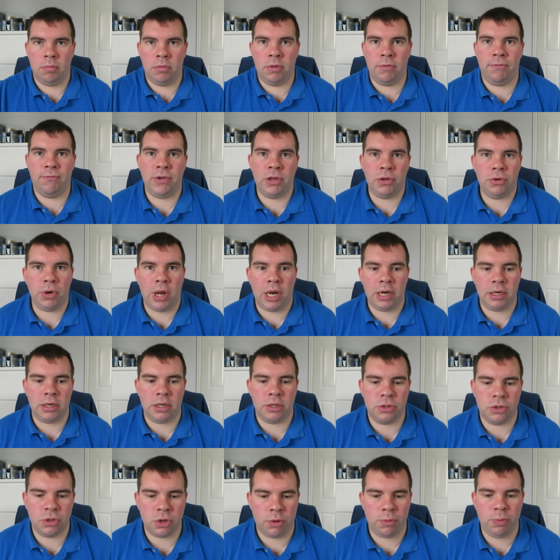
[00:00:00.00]
The video
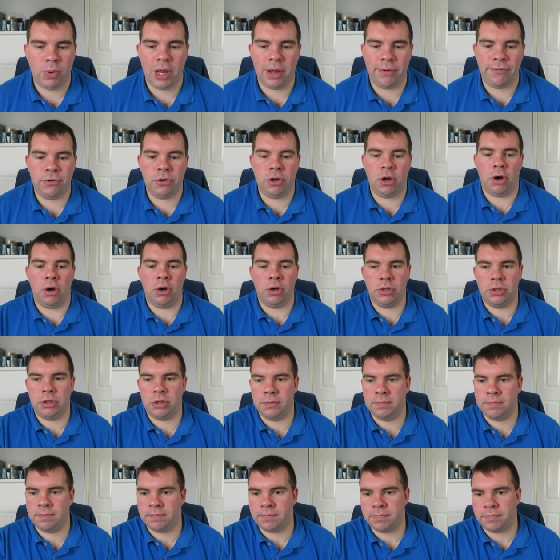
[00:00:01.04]
editing software I've got,
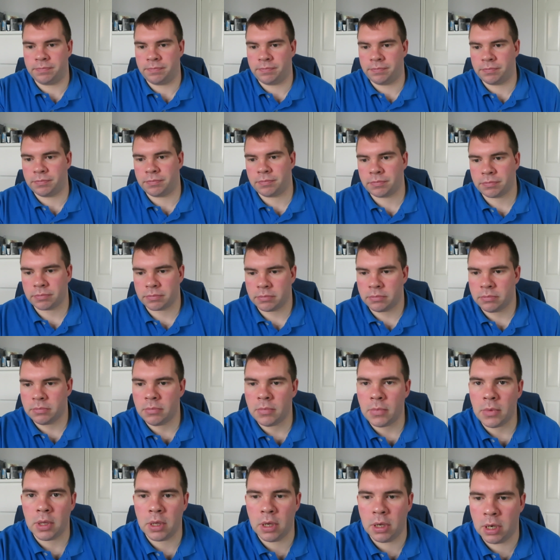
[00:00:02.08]

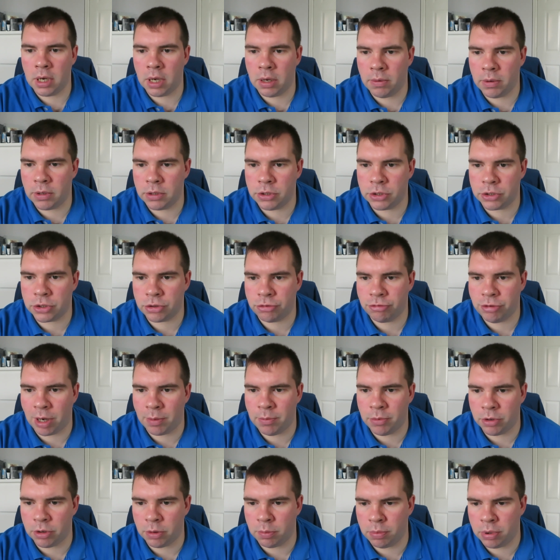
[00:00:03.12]
I'll just
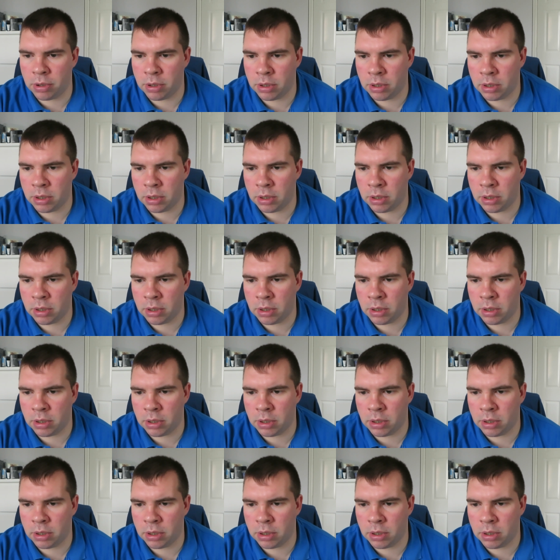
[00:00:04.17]
grab it up.